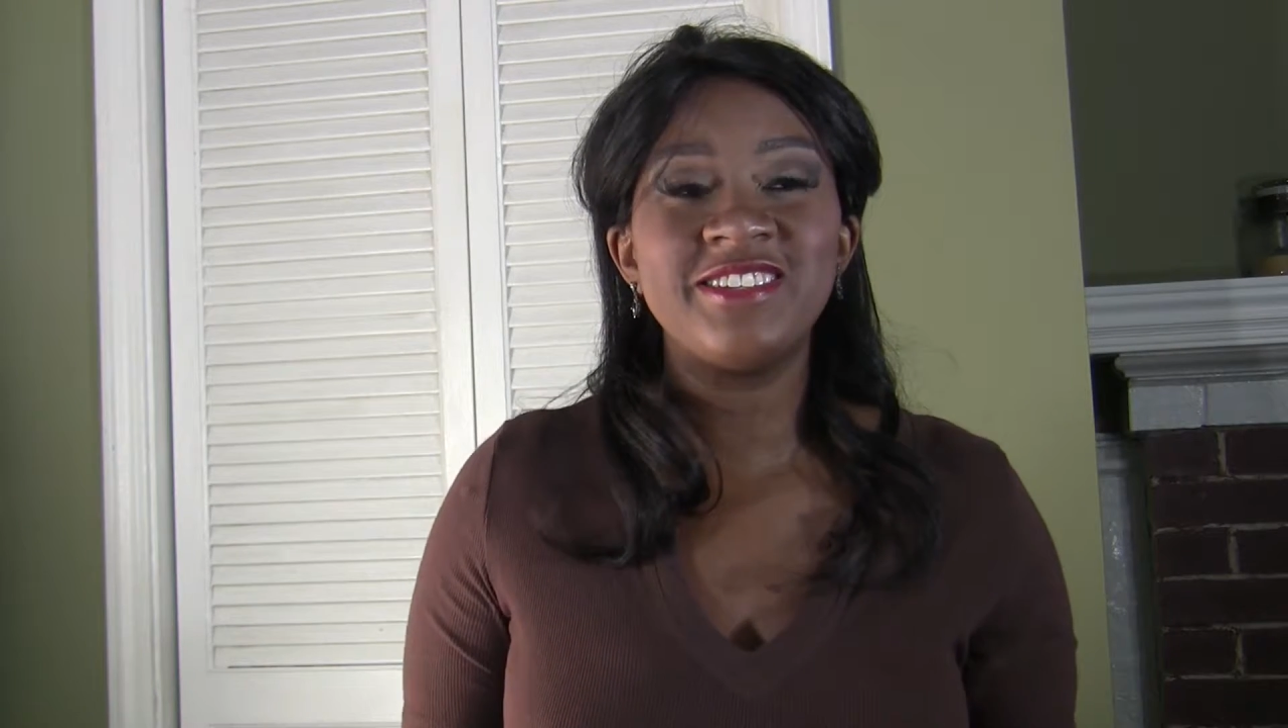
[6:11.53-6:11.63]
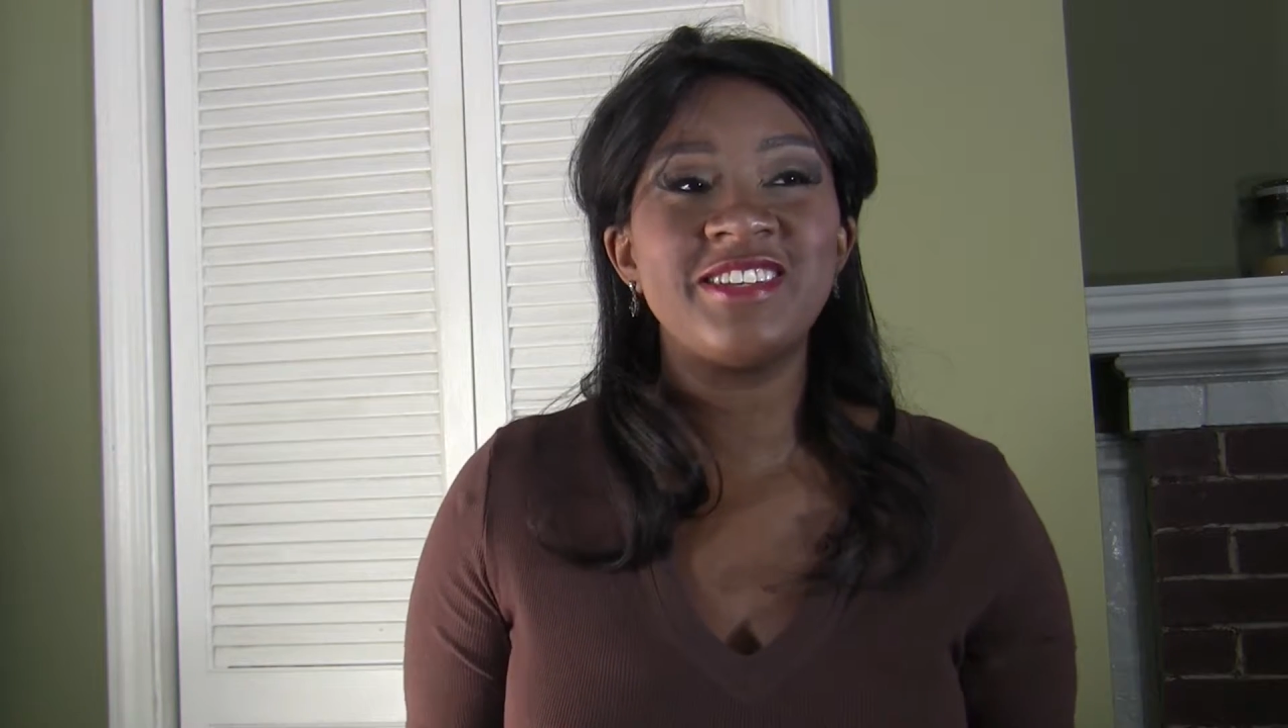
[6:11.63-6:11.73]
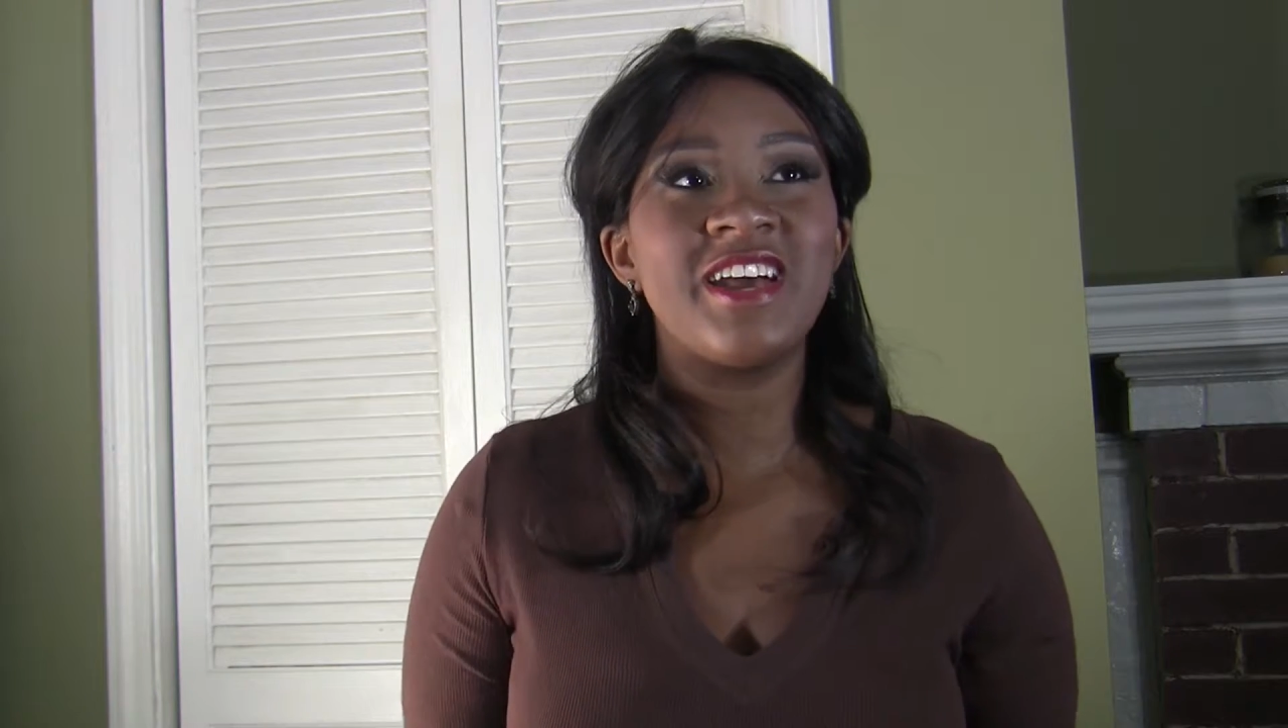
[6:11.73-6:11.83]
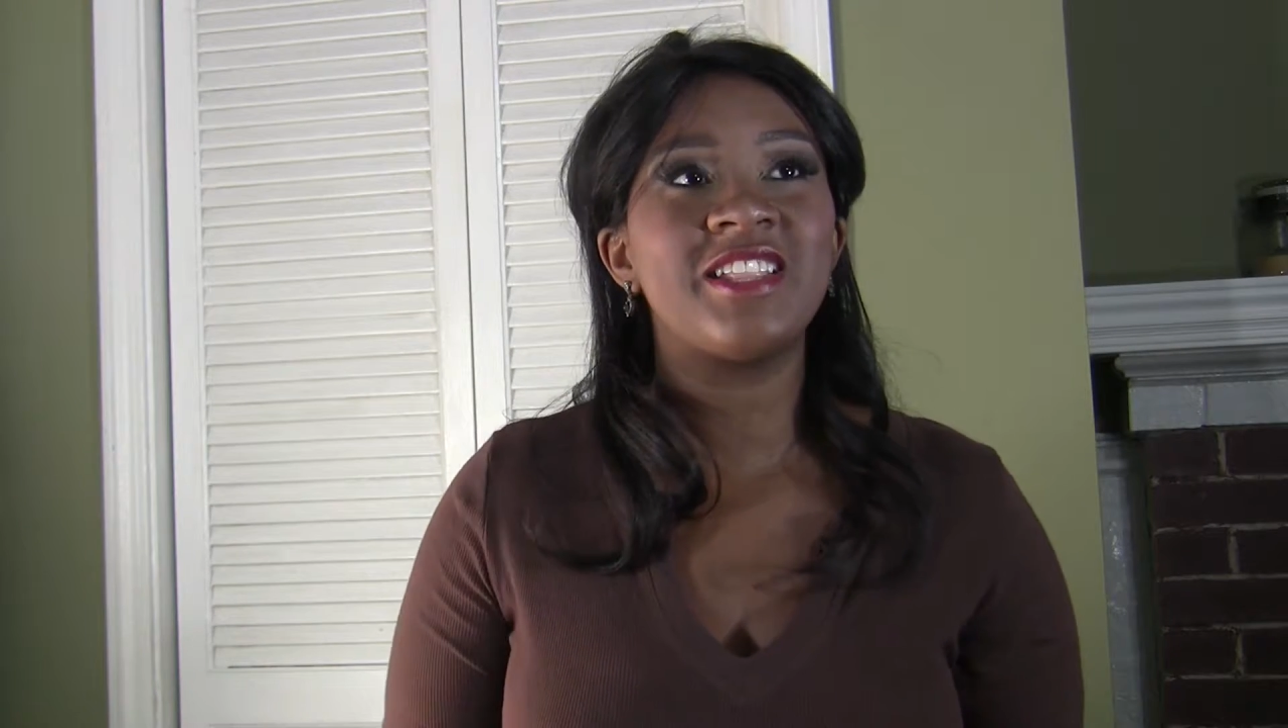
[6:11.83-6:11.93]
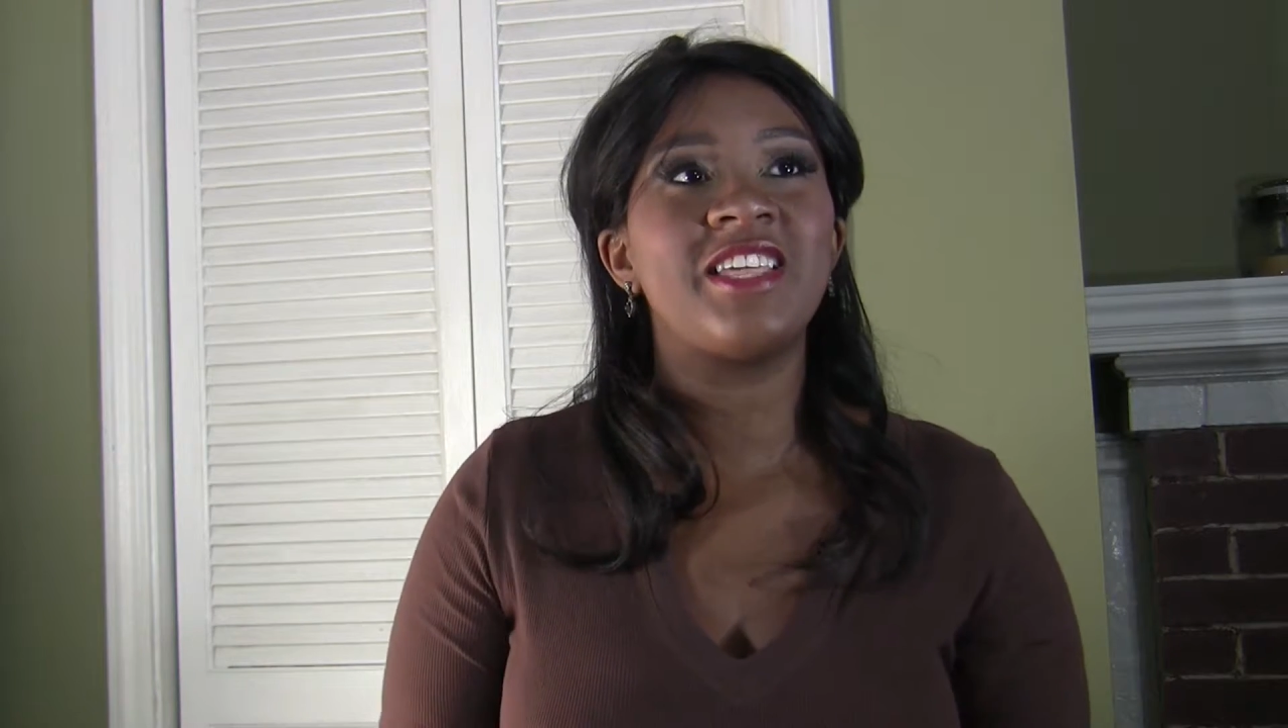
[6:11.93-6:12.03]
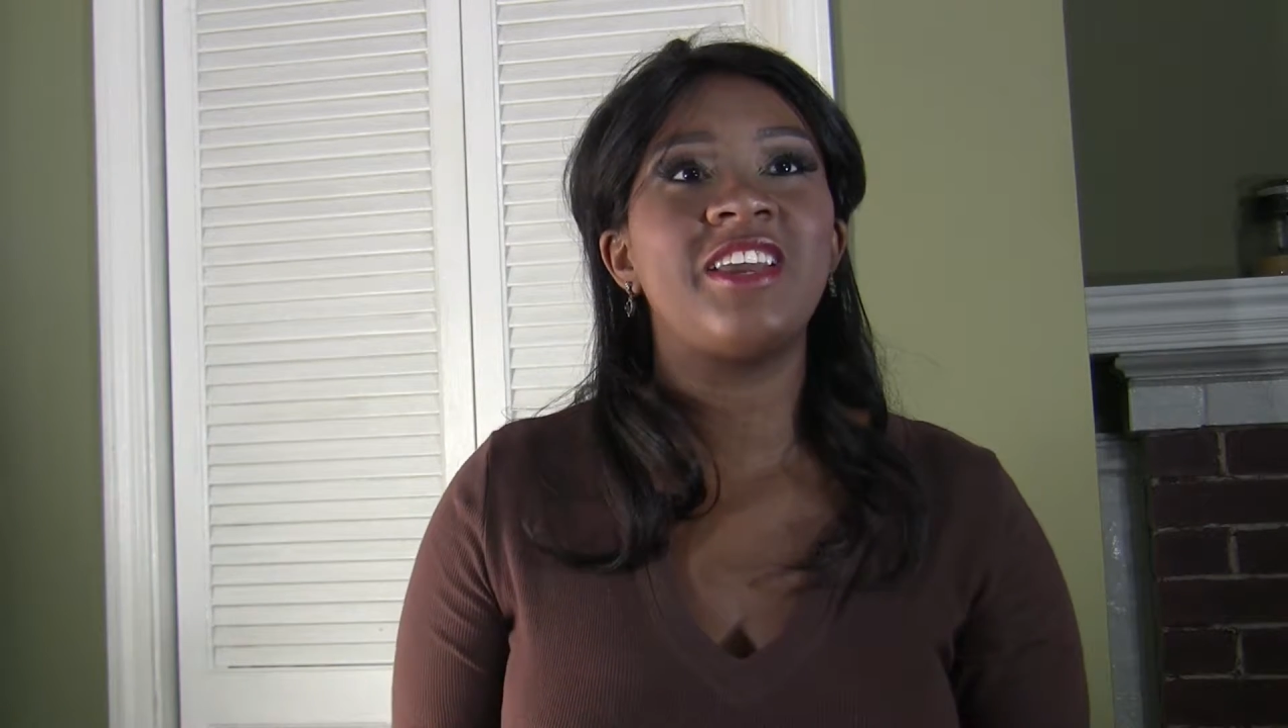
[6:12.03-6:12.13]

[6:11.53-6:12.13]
is not